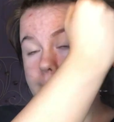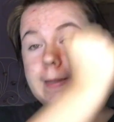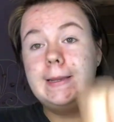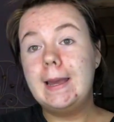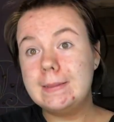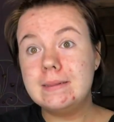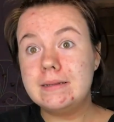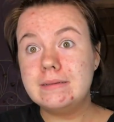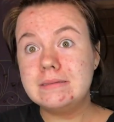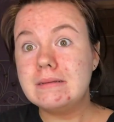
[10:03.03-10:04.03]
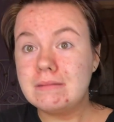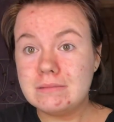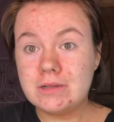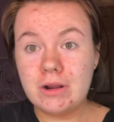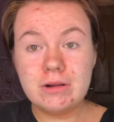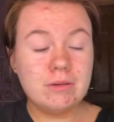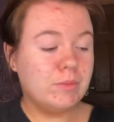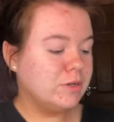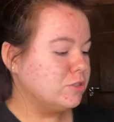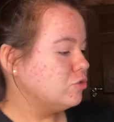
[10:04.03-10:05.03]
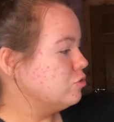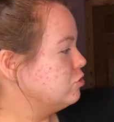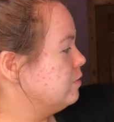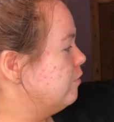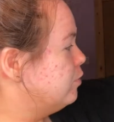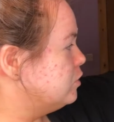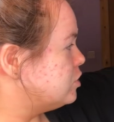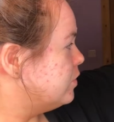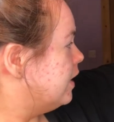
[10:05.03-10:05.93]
yeah, it is a lot darker in person. Trust me, I've put two